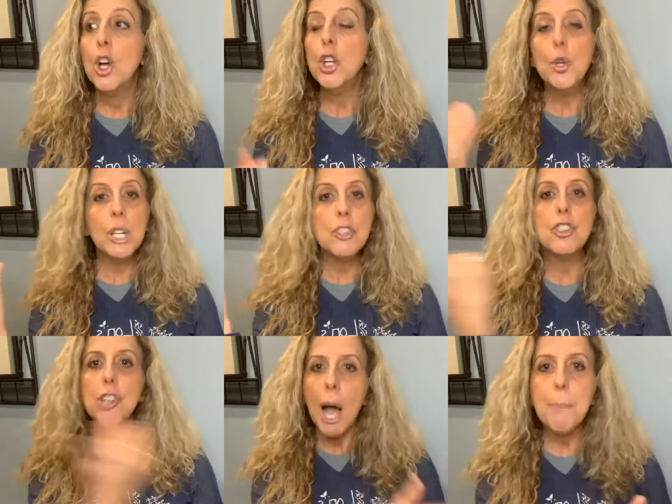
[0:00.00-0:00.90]
you could
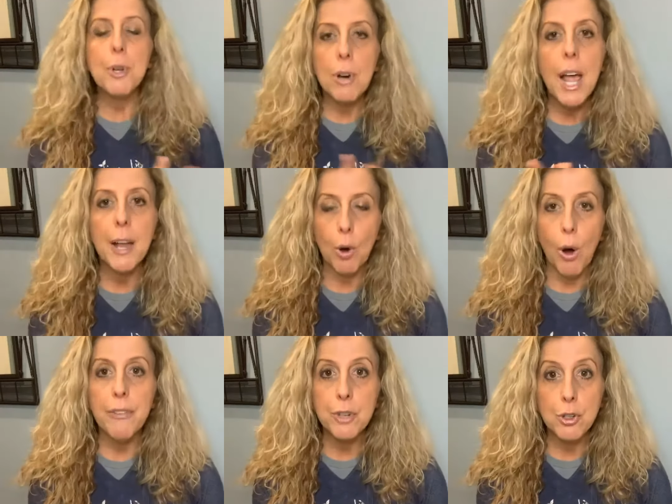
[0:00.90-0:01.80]
chop your head
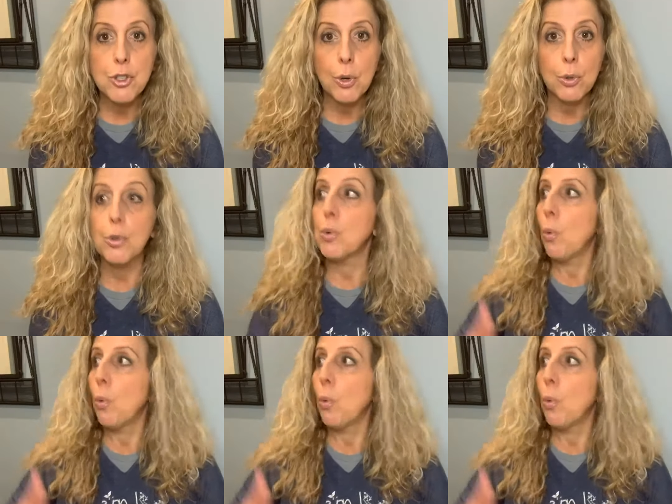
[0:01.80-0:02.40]
off your shoulders,